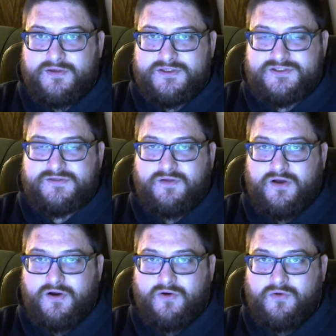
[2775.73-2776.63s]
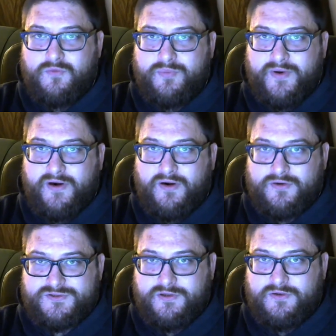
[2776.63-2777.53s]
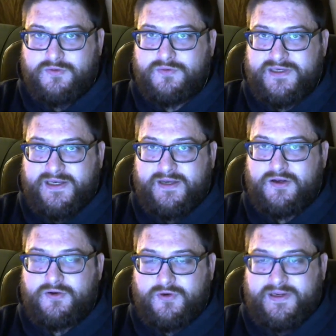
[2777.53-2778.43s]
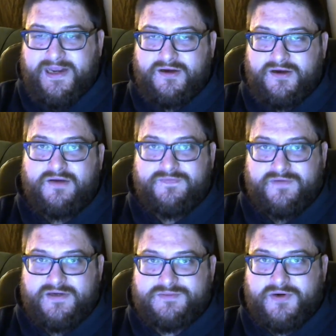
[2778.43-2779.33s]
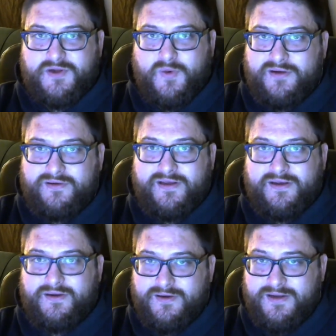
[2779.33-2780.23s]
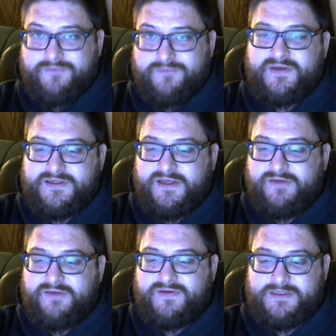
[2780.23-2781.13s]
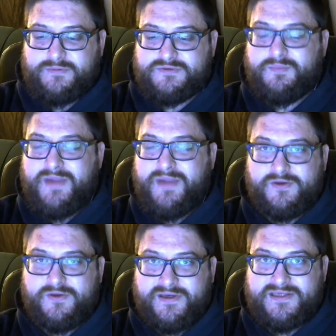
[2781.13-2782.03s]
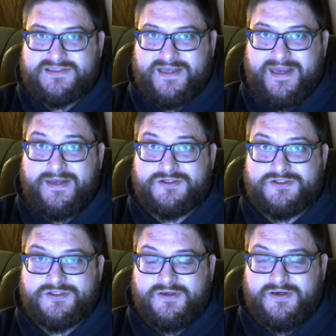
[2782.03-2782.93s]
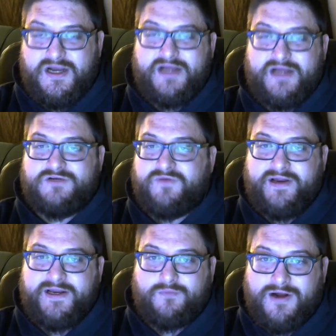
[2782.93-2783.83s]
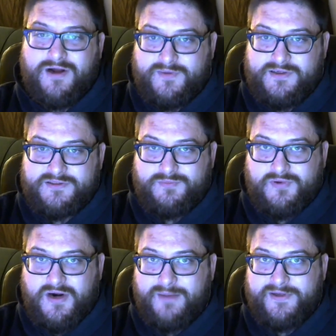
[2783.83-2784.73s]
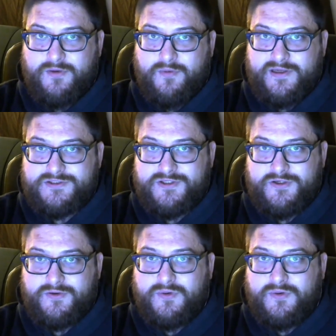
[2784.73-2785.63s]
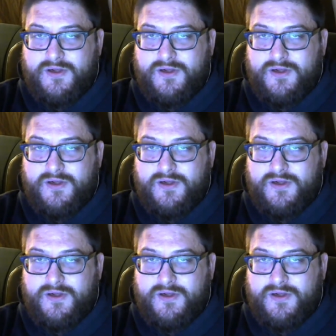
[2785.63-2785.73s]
slow, but also gain confidence pretty quickly if he's able to back you against the cage. I just feel like Rothwell is probably going to,